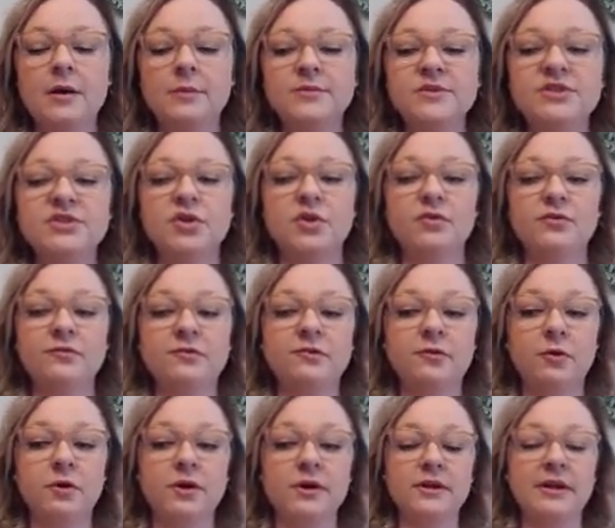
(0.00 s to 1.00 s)
So
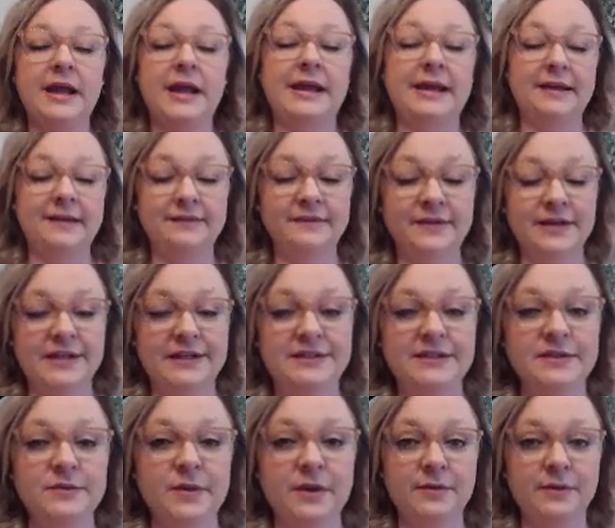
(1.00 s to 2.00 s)
for
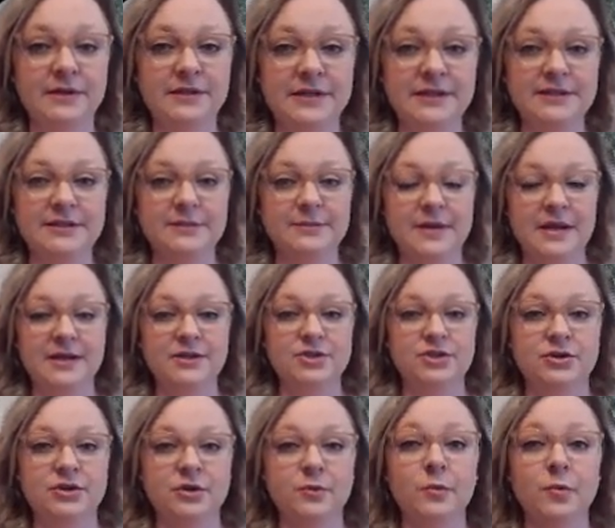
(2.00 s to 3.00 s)
Canvas, we would need to make
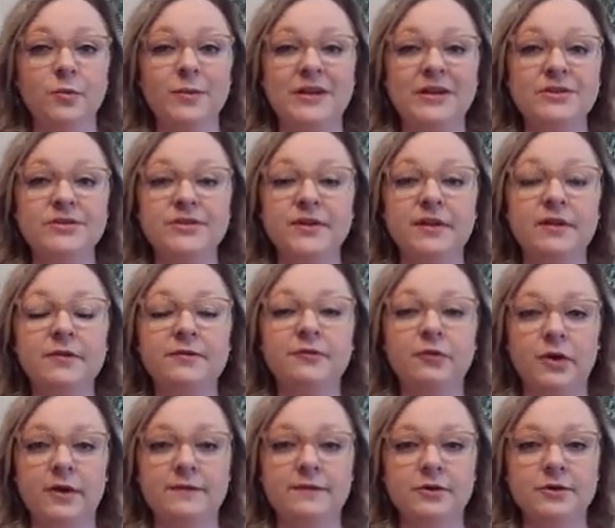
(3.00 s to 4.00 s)
sure we'll be using the
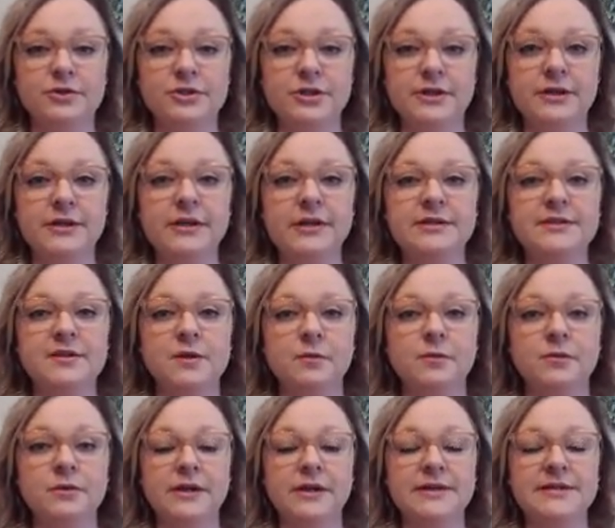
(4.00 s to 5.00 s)
free version. So
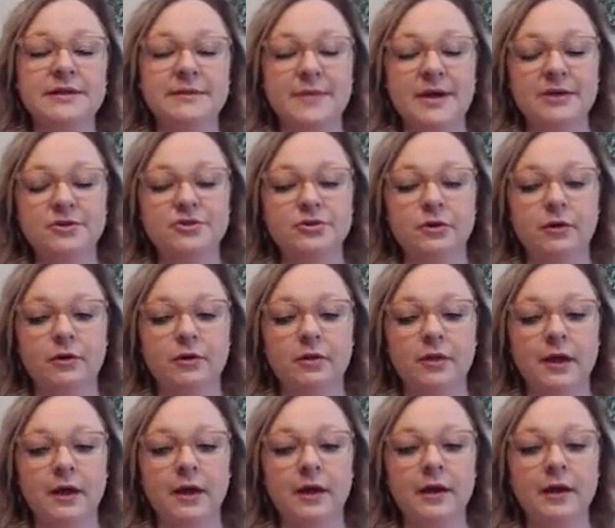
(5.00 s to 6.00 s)
we'll need to make sure
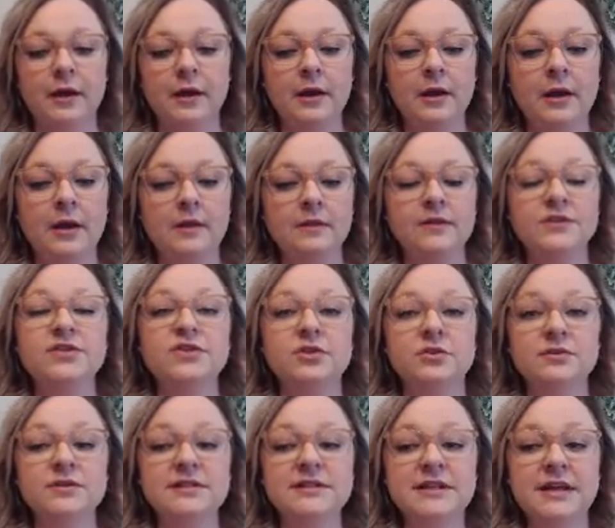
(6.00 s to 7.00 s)
that the
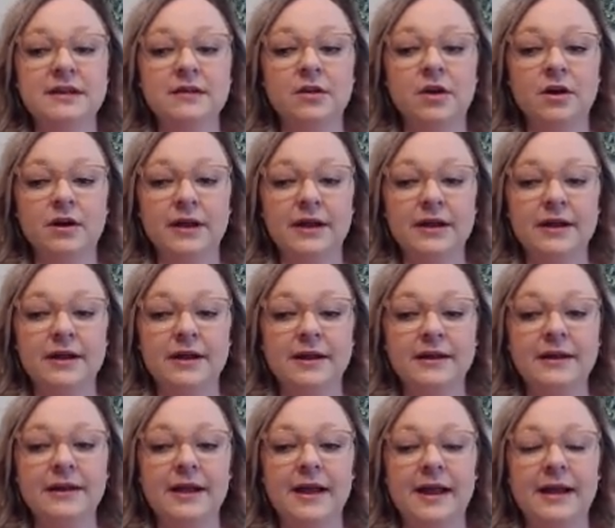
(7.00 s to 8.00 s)
students can log
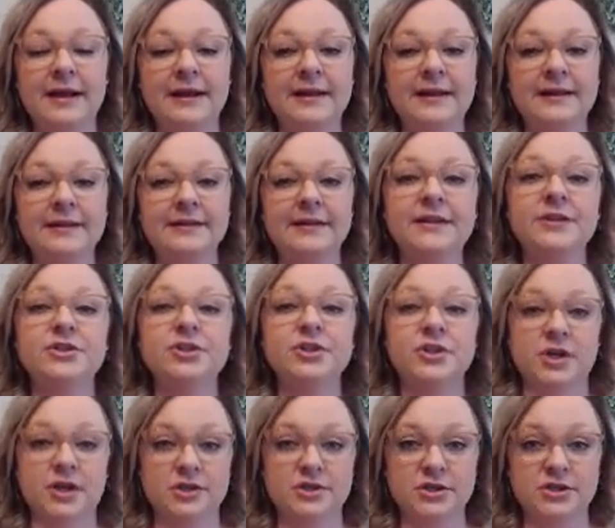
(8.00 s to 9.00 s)
in and the
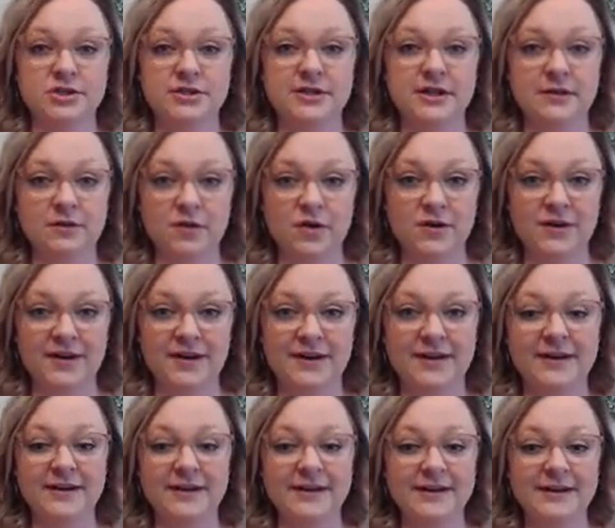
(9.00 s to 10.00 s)
instructors can log
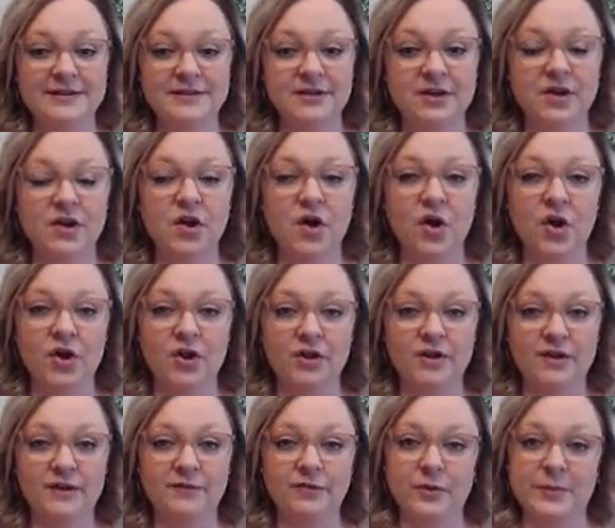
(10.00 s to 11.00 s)
in and get to all
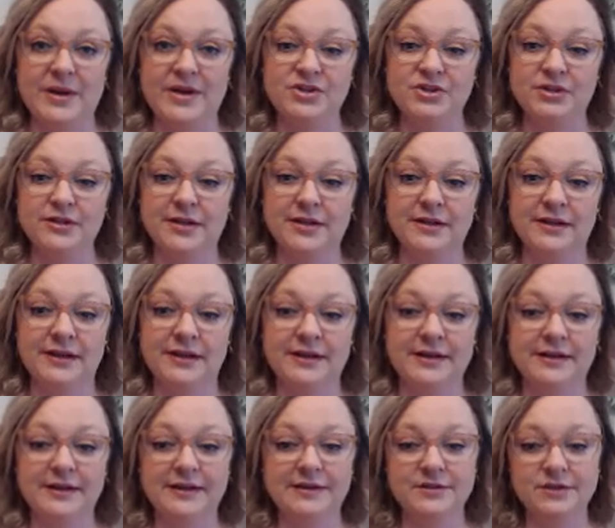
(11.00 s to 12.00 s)
the information that they need
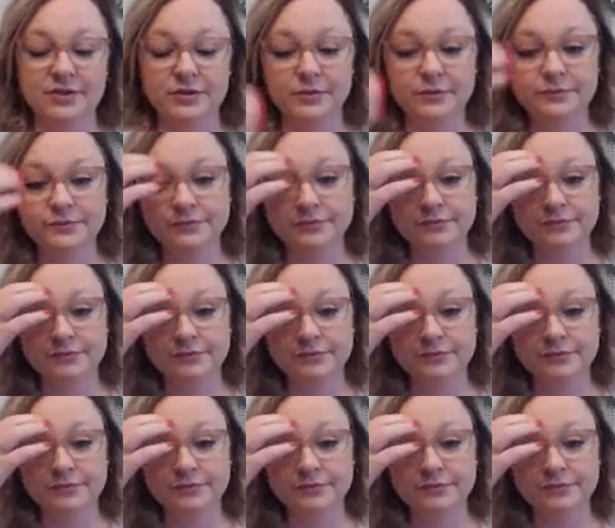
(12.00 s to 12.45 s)
to get to.